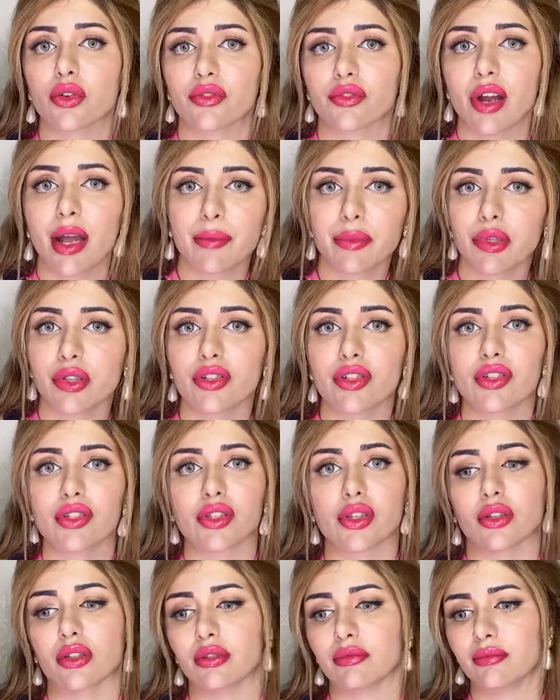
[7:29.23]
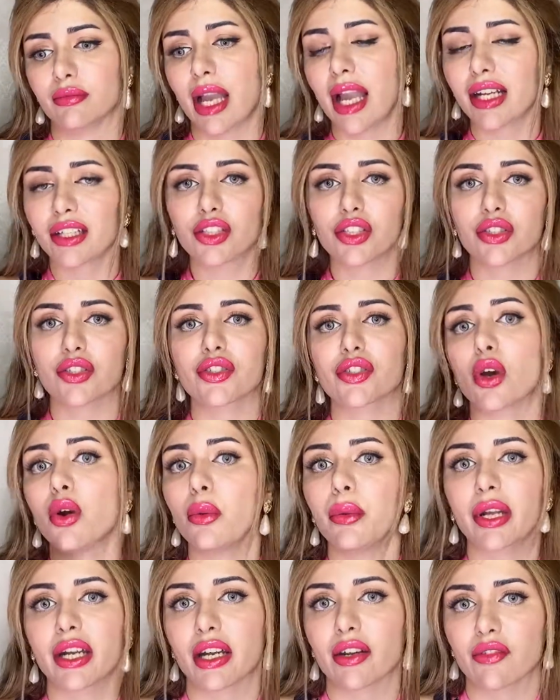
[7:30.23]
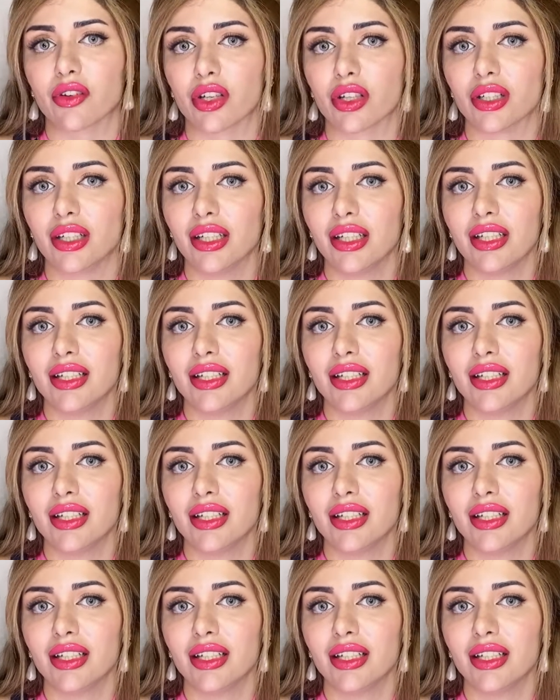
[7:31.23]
rappers or actors or whatever.